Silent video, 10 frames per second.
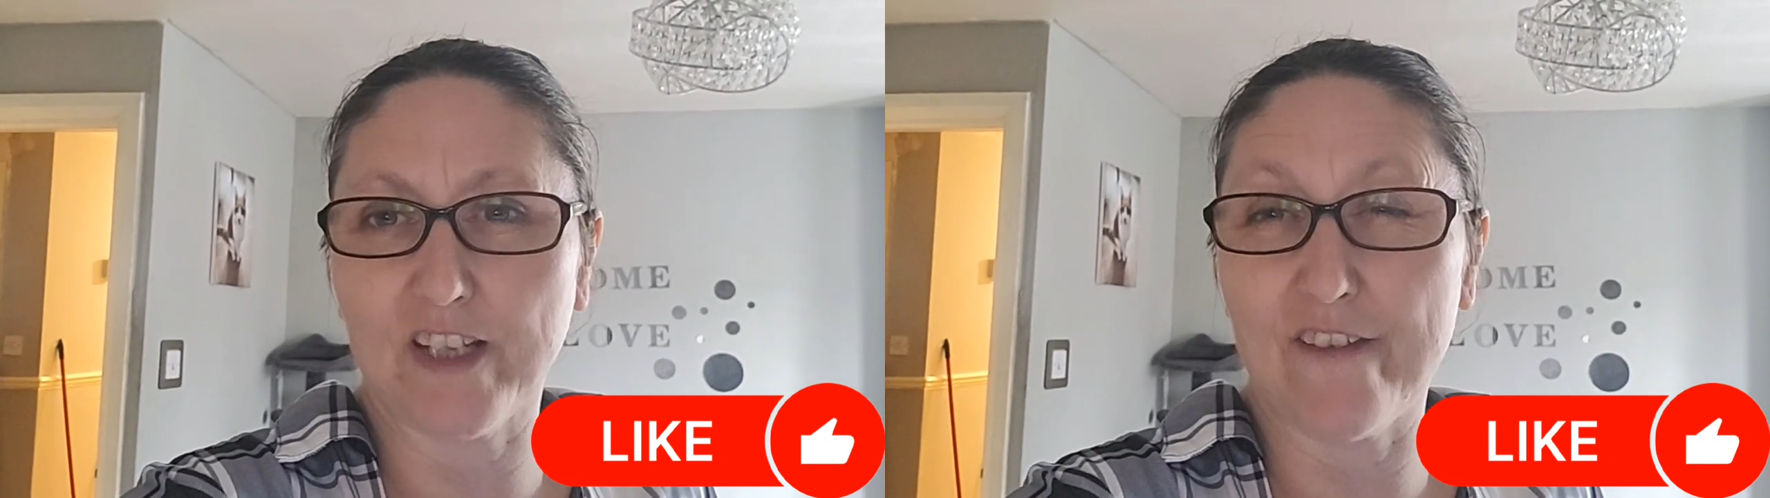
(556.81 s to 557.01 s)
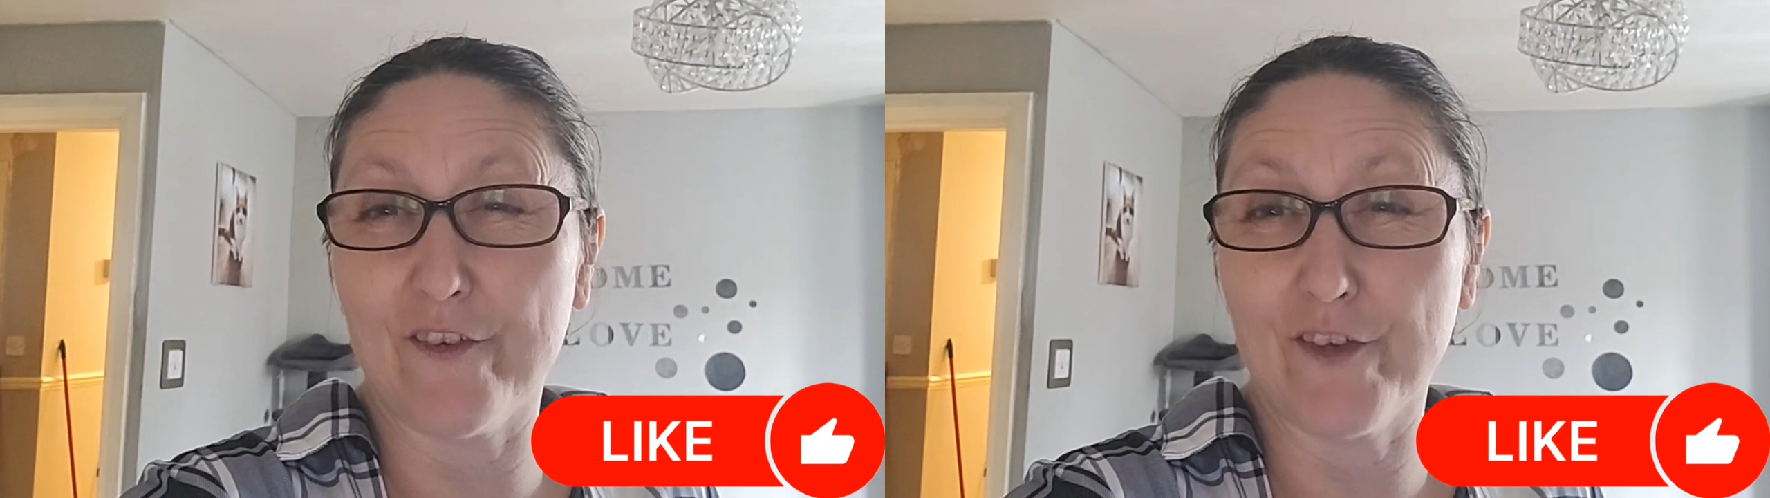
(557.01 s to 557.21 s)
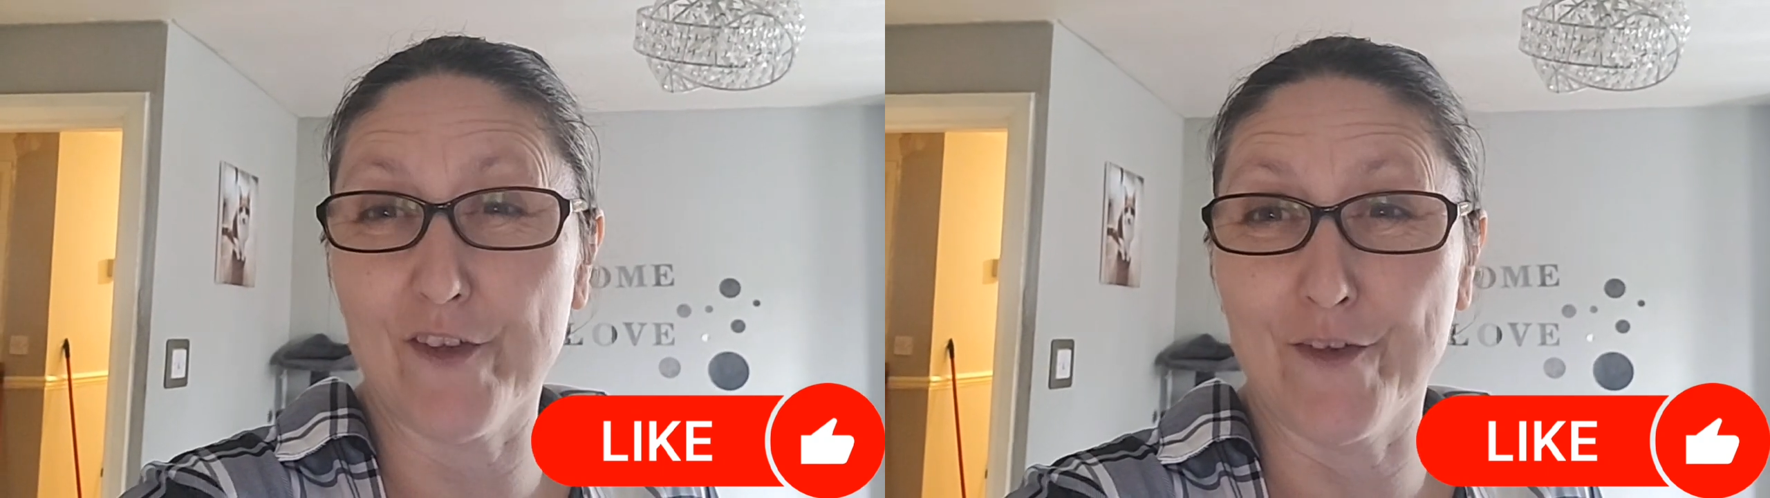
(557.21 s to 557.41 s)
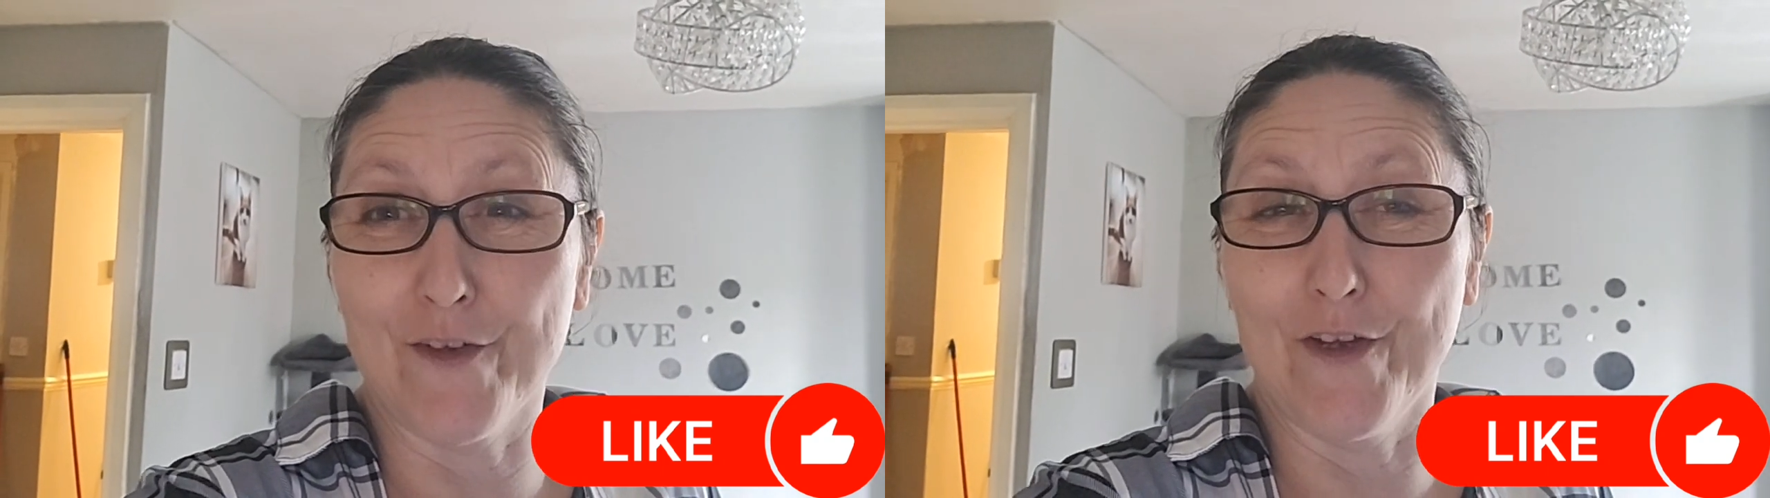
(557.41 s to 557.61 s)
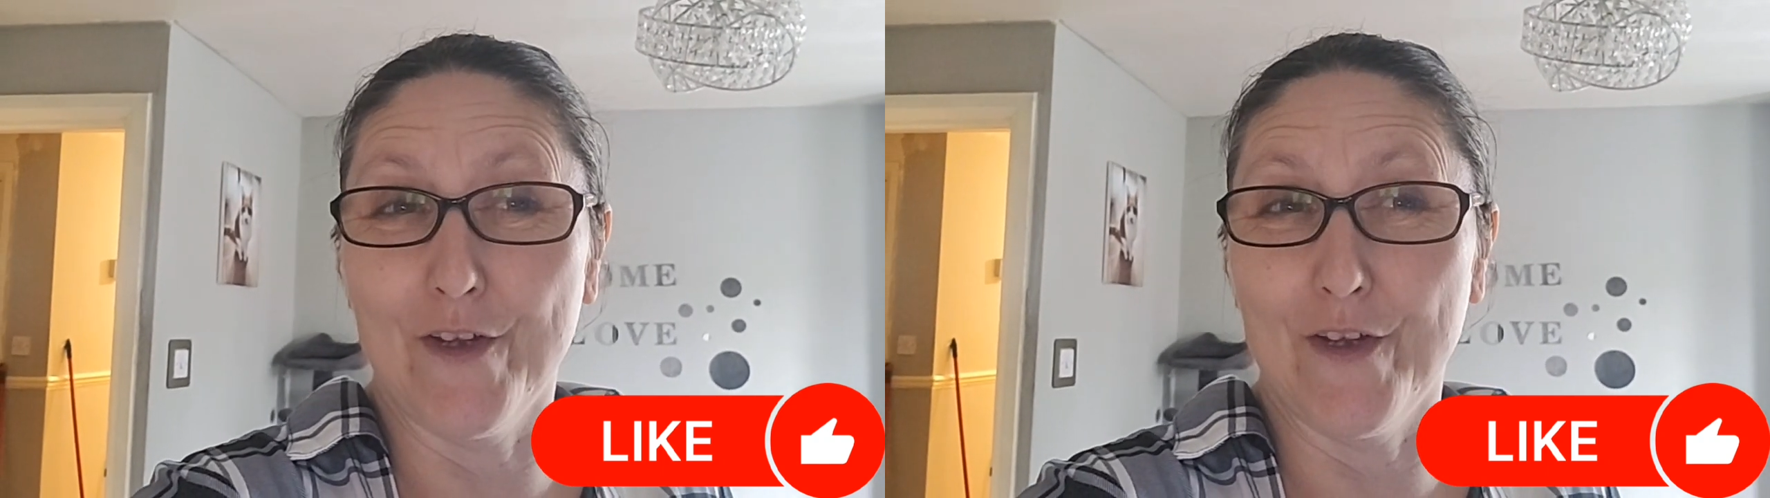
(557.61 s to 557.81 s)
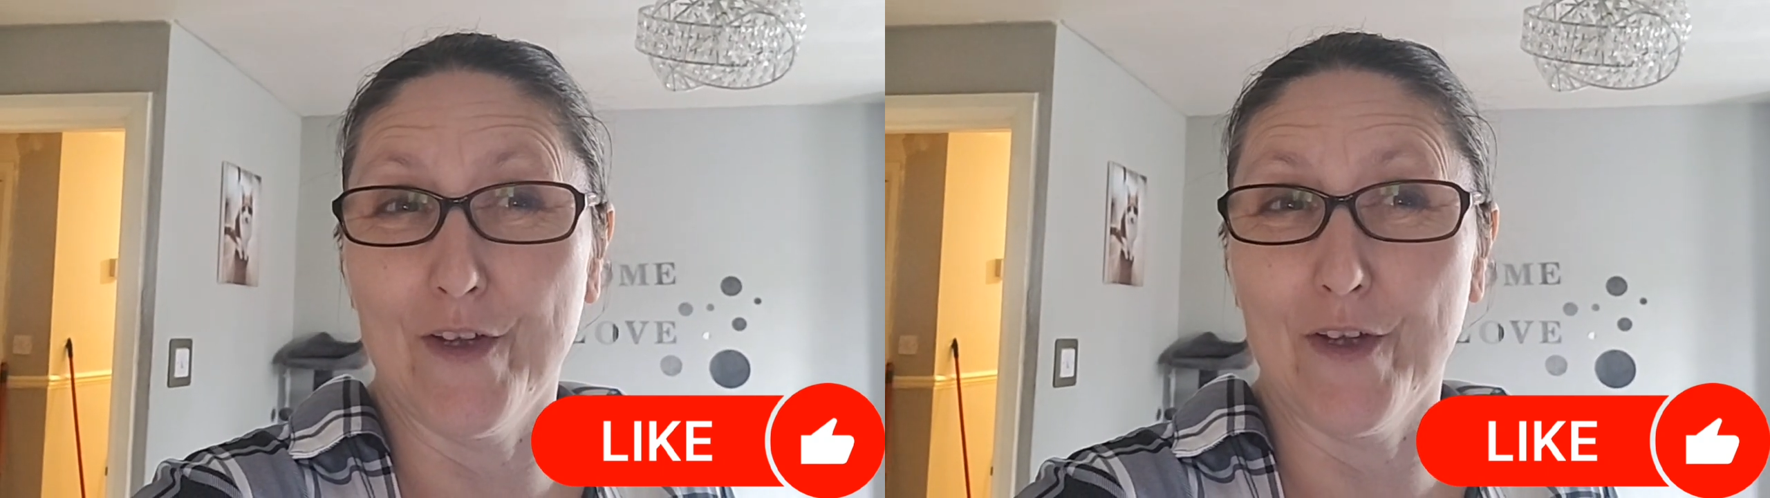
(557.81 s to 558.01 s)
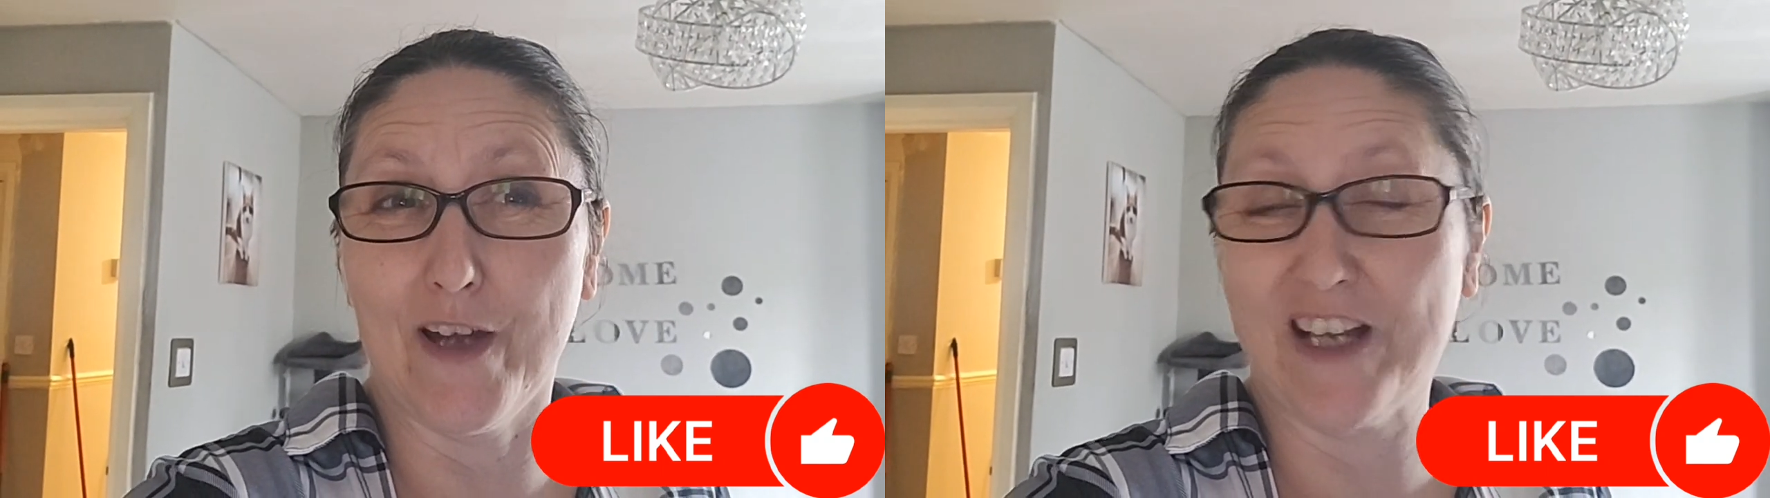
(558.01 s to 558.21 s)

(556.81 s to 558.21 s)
never in the